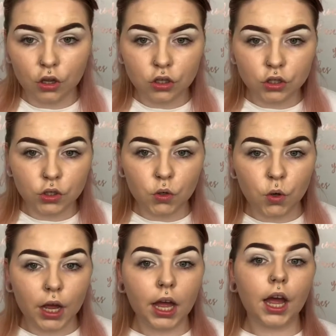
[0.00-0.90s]

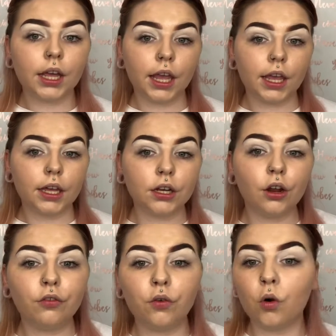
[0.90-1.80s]
So again,
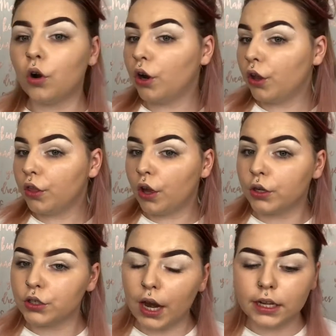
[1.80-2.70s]
for the
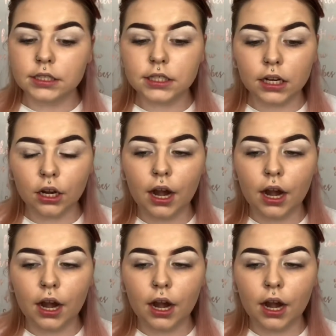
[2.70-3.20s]
under eye concealer,